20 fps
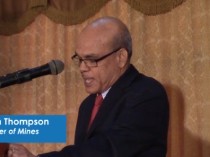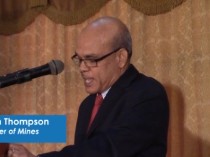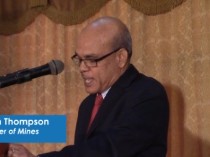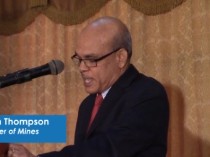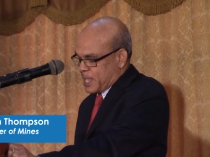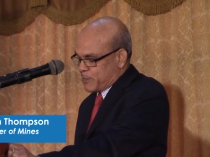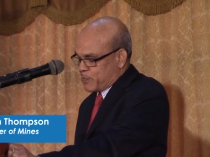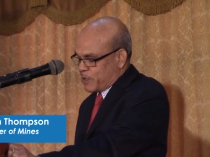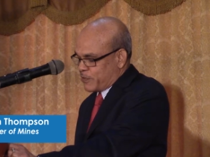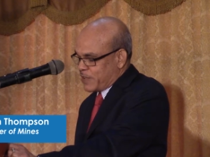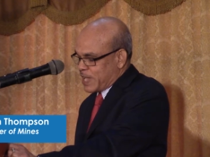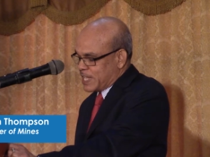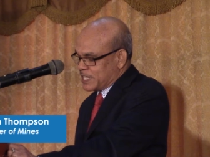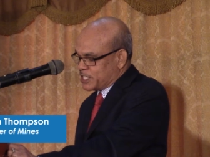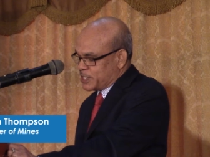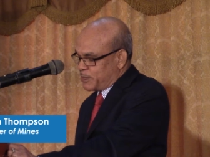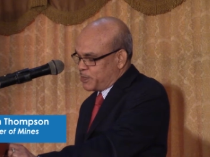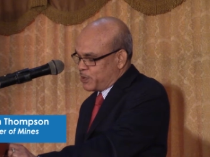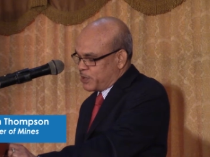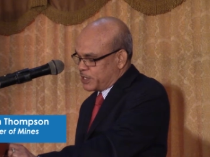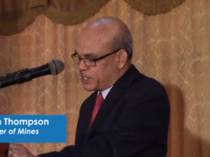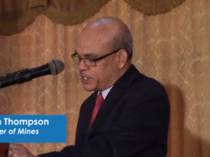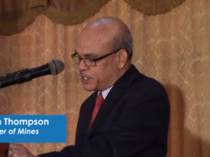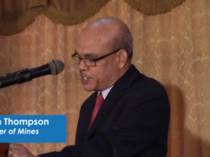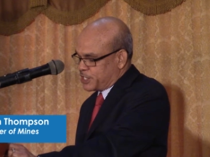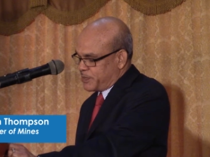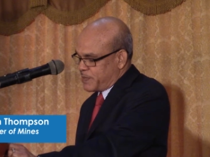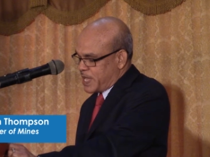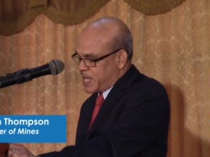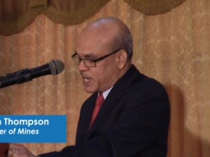It provides support to
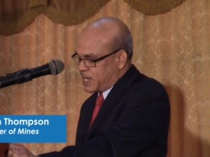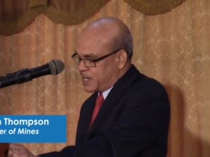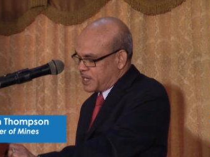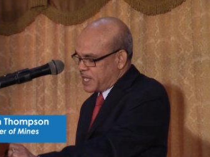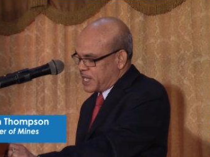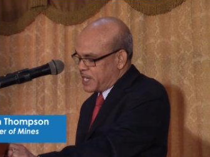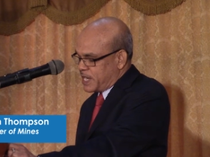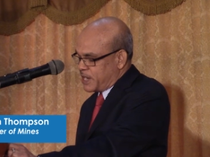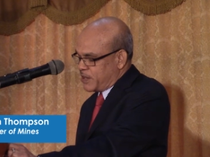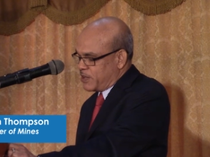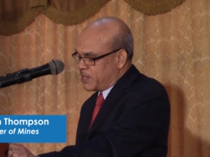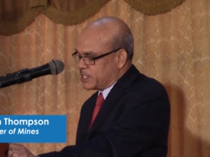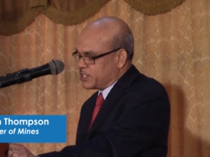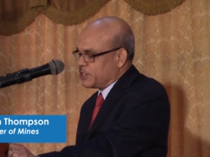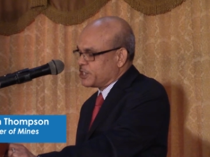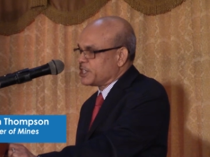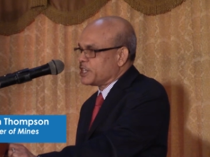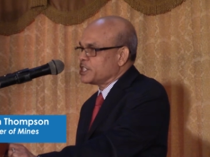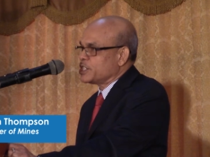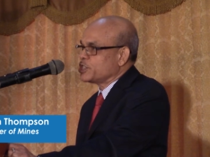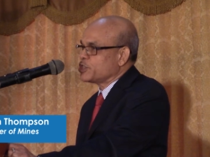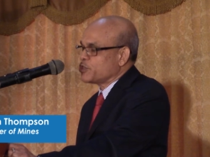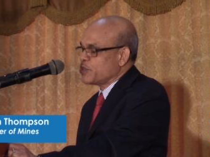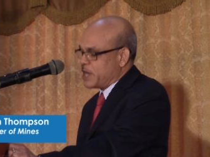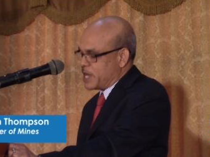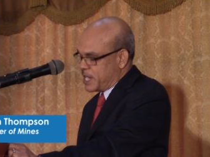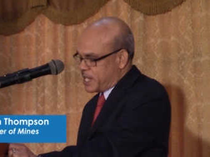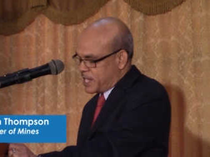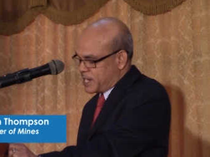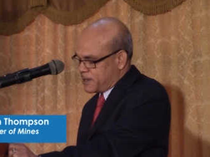Jamaica in areas such as
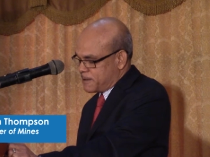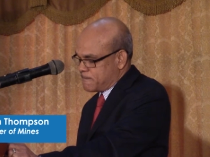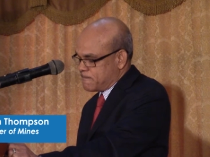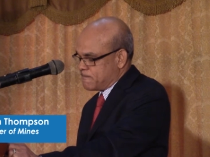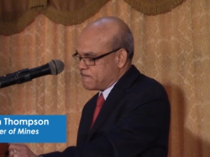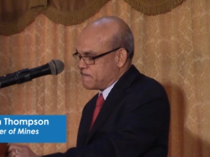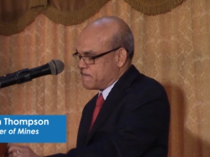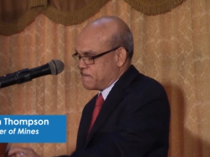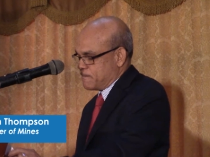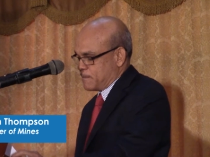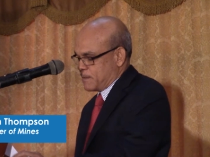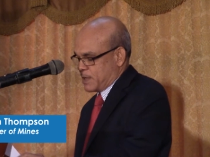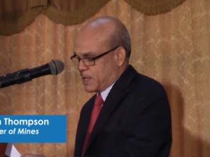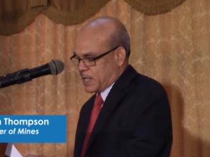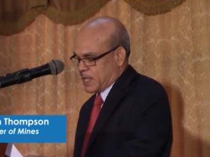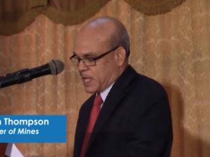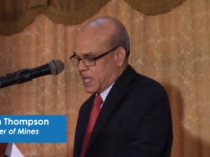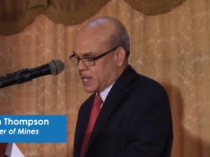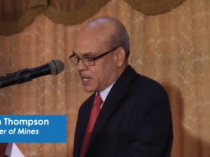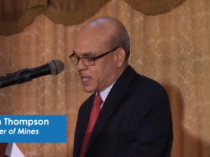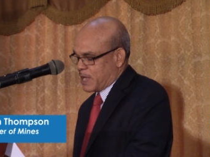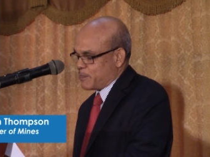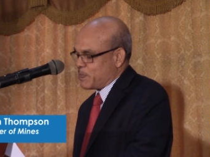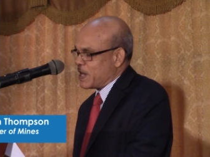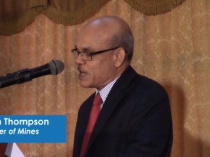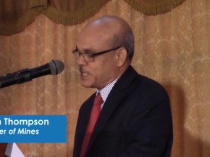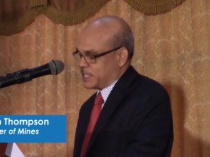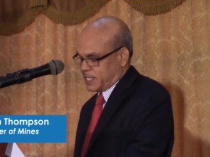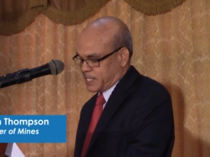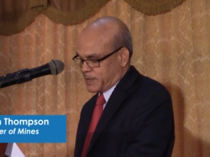training and
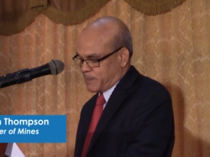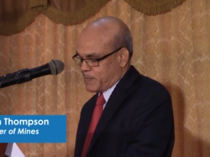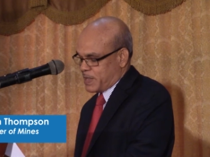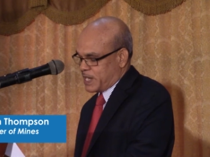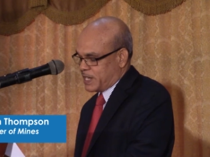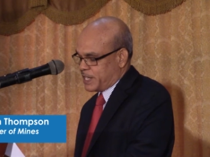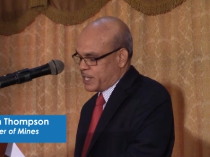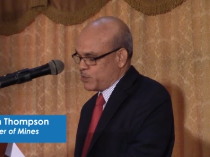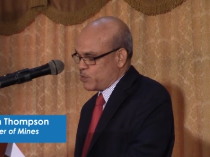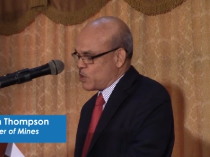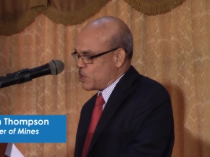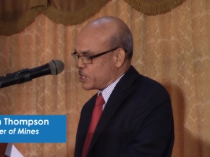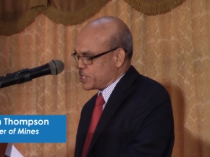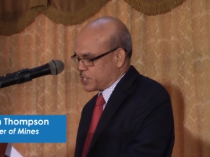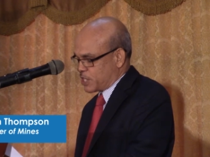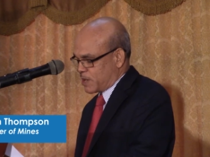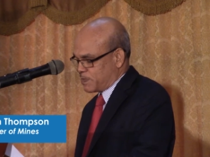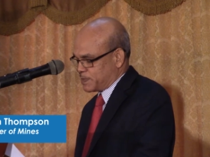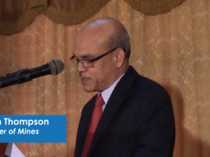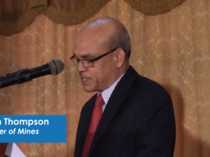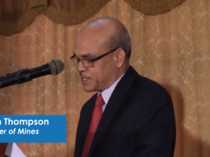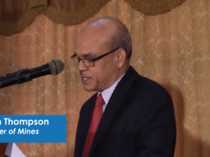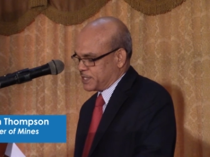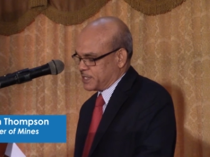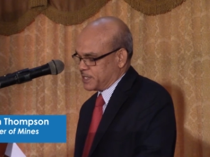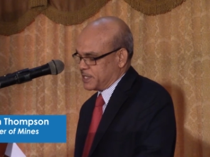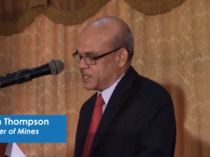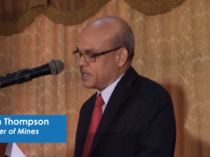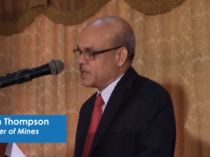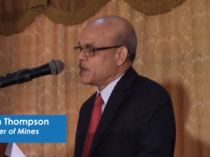capacity building
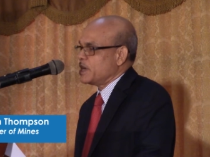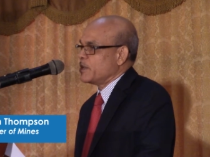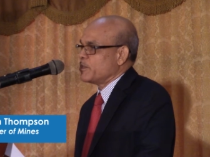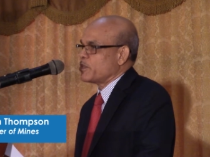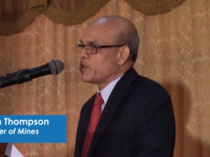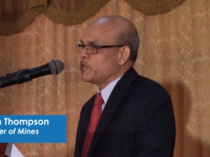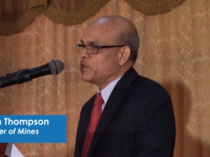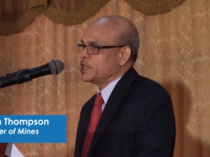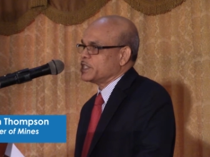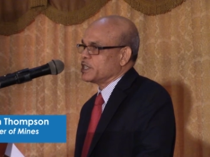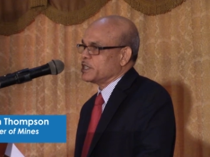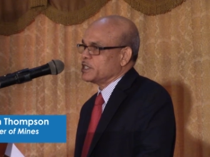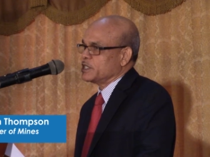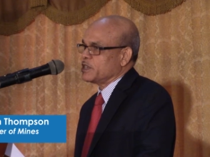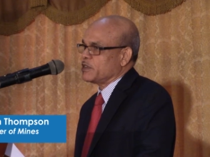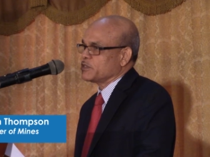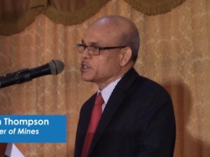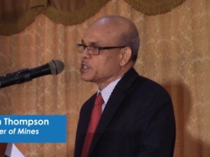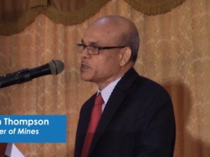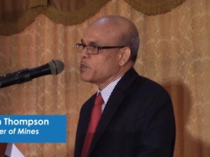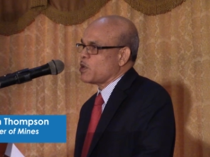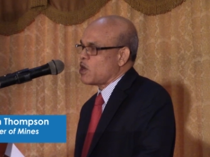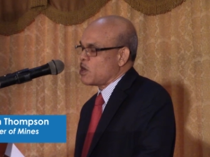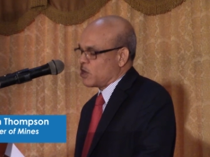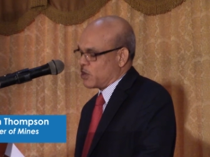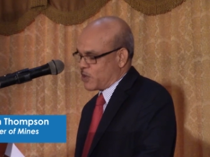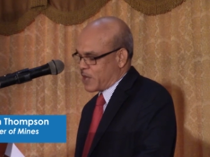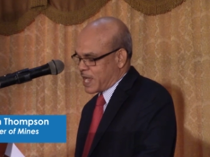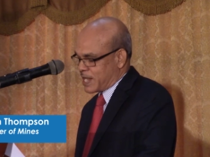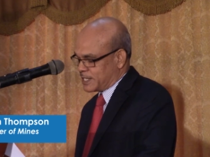workshops, provisions of
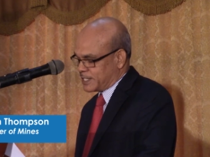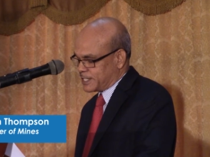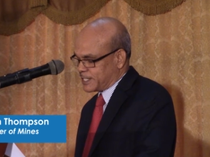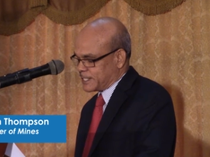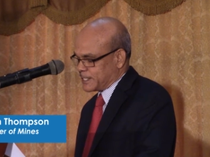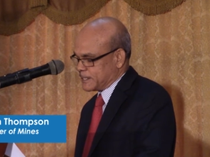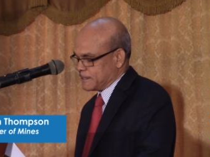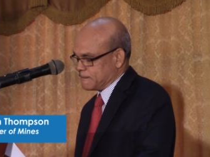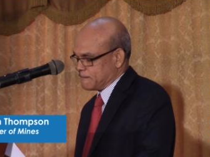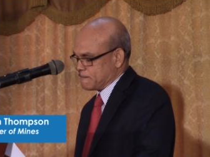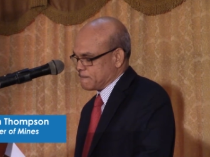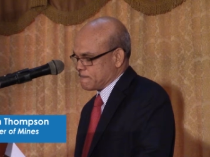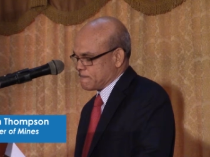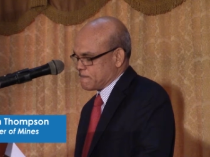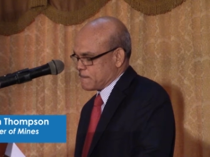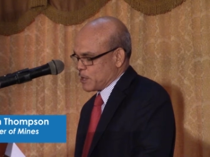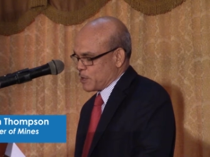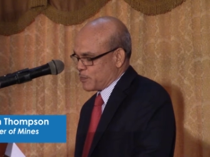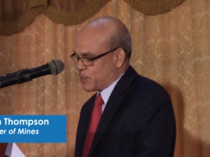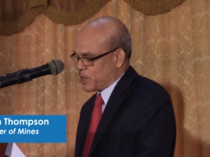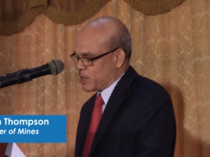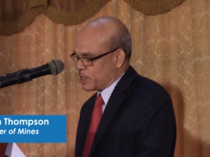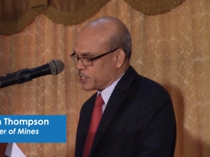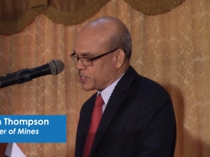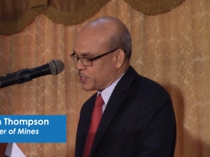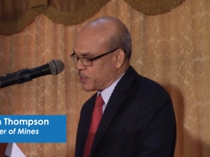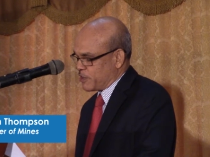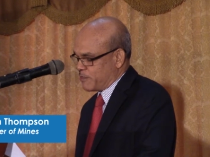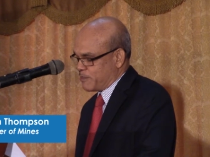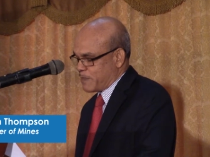small grants,
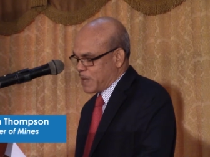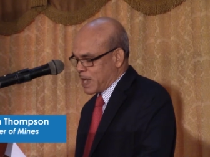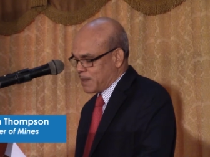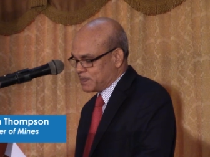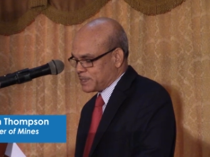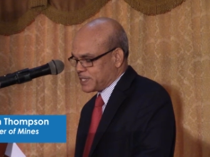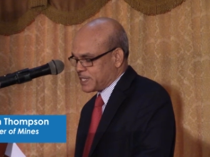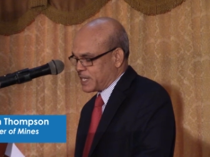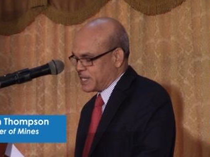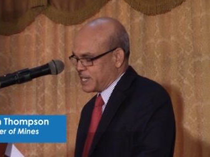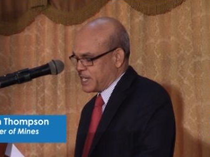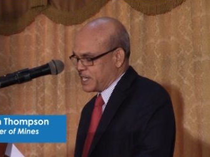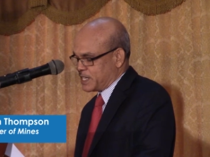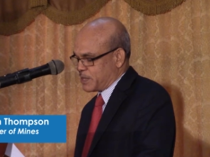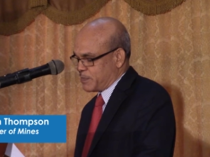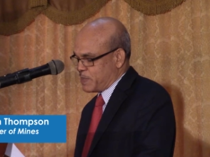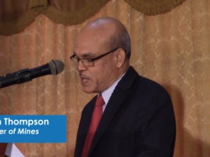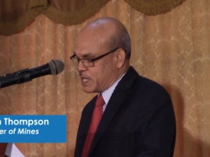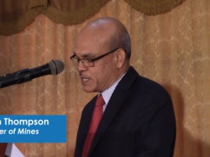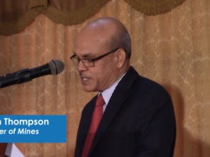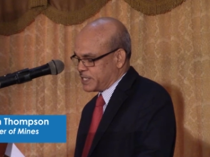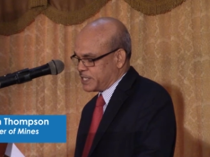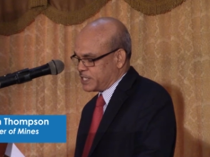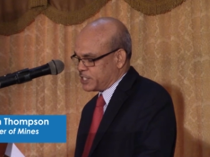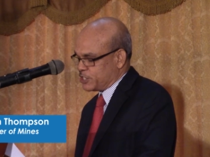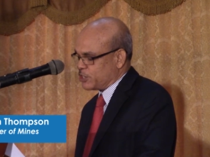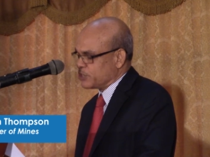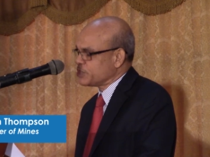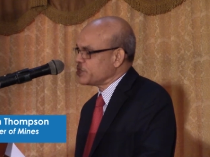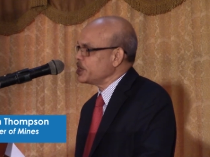production of maps and
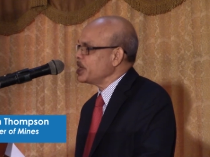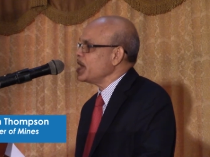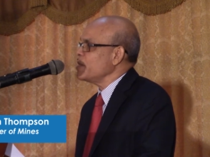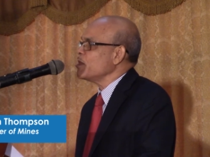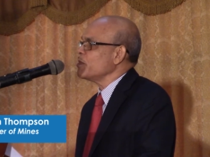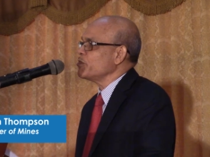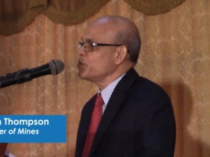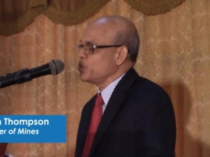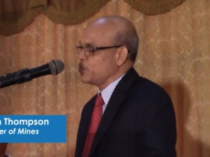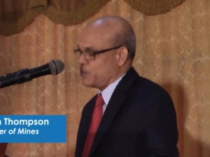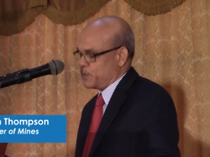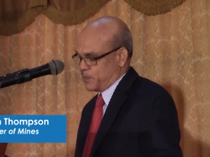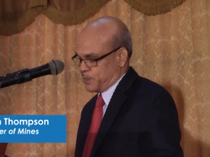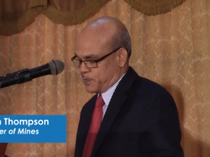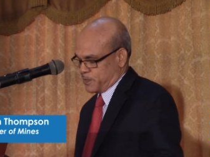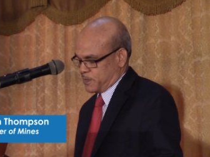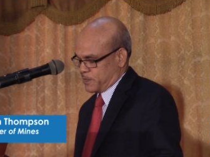databases, just to name a few.